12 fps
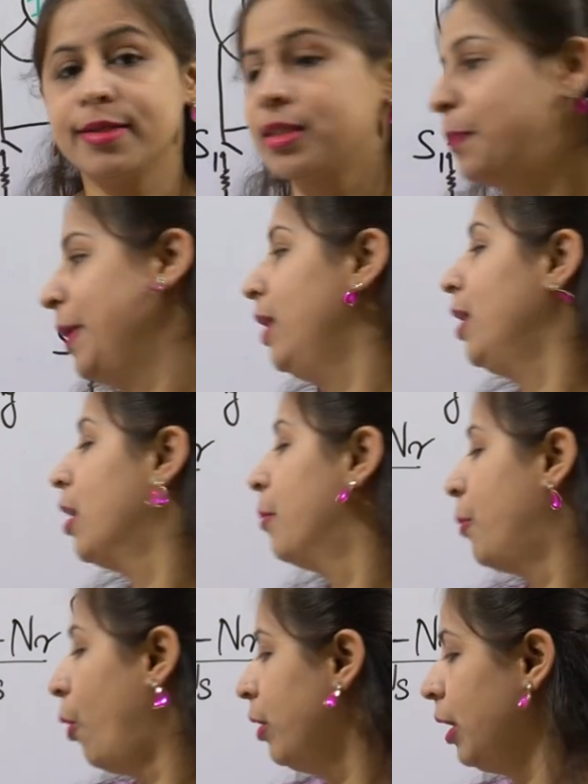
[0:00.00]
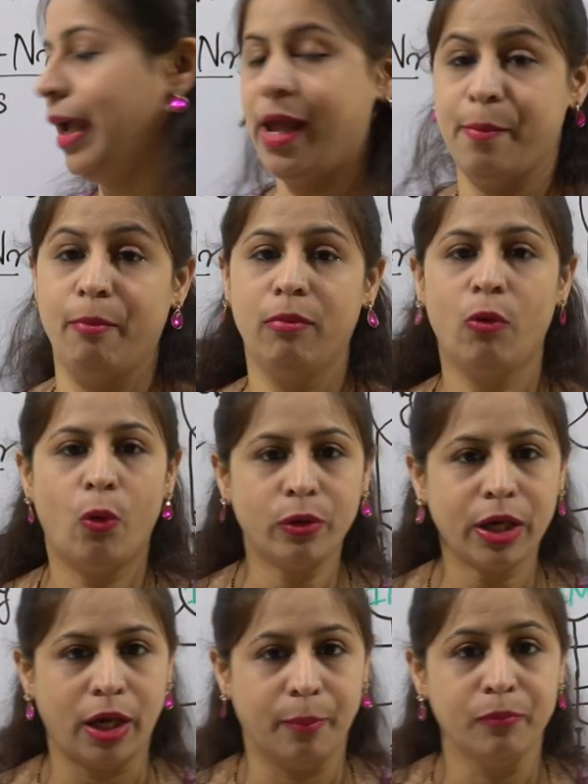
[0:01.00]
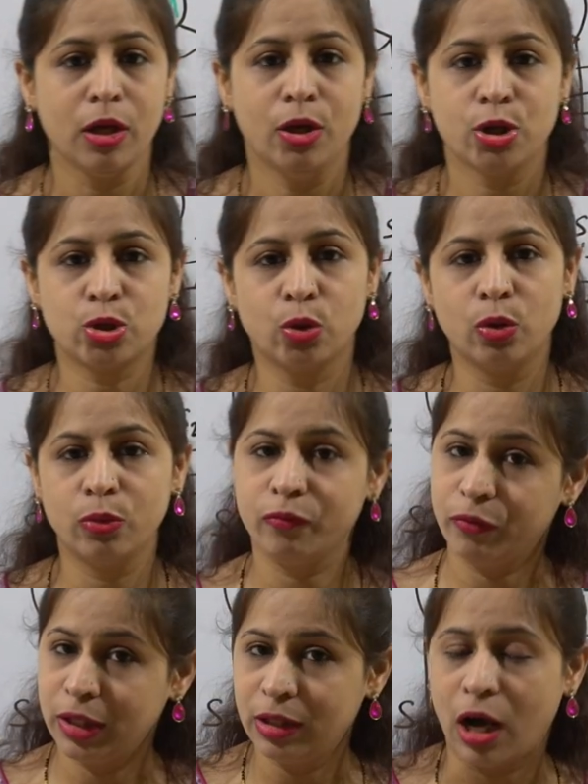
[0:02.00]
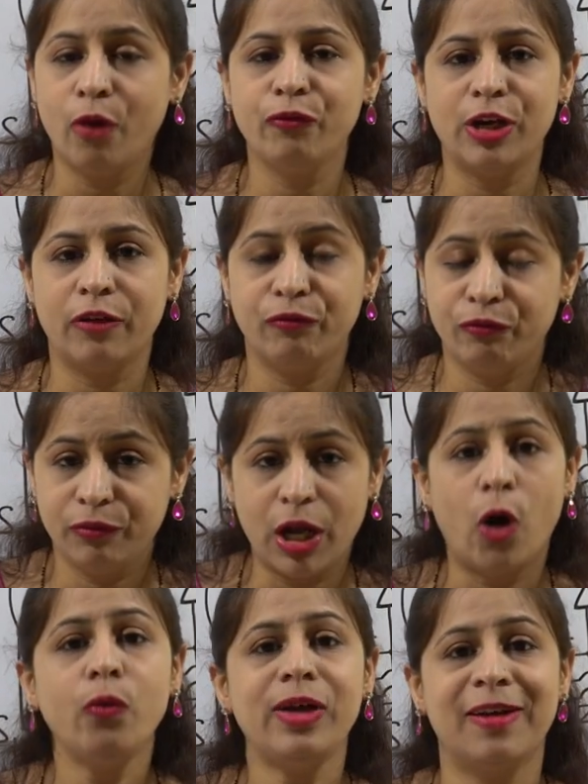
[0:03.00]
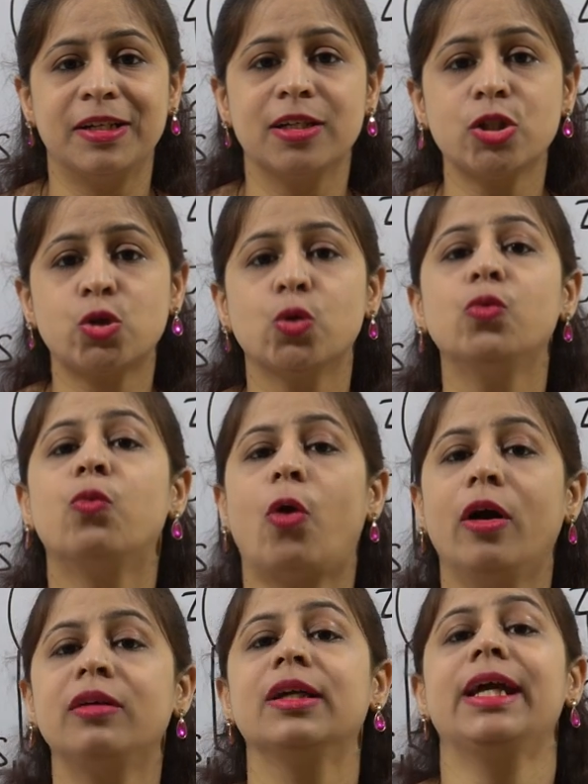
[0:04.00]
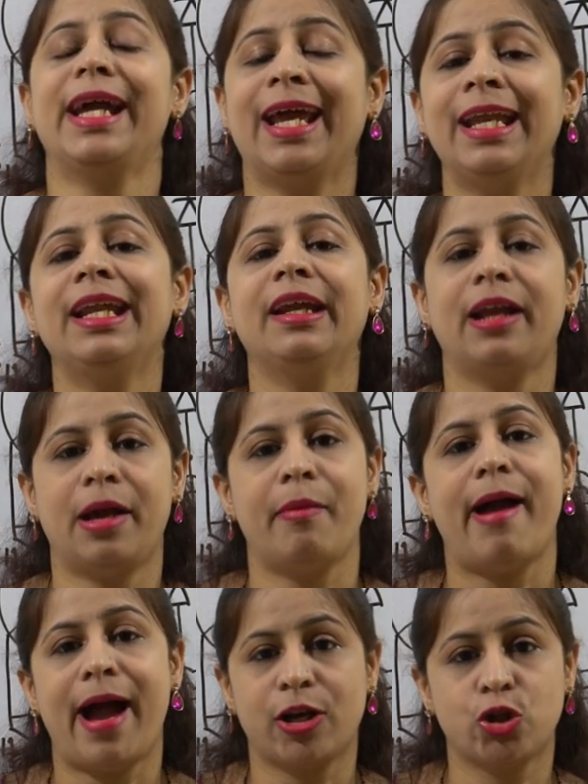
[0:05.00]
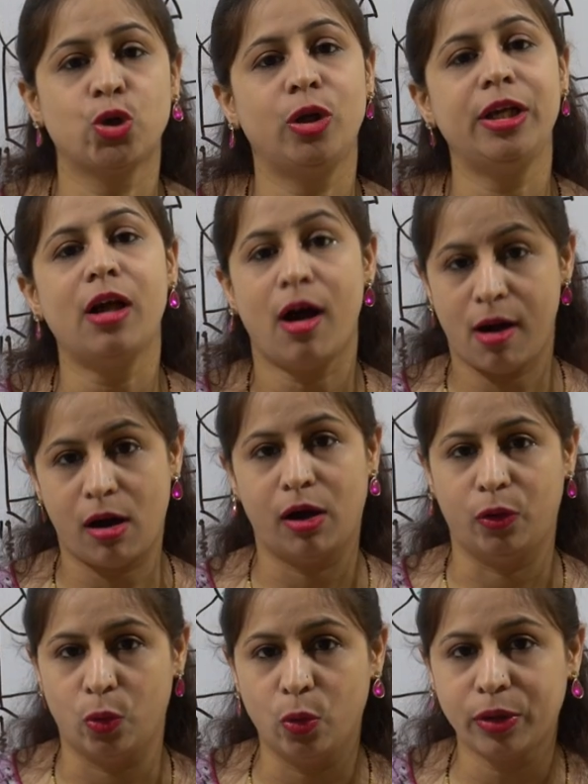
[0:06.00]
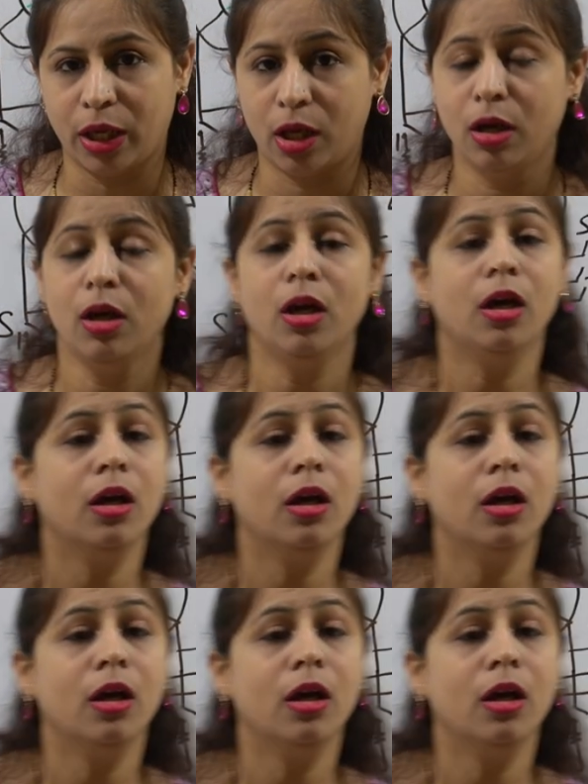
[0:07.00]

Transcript: it is depending upon m. Okay, so we now we have, now we have understood what n and m actually are. Okay,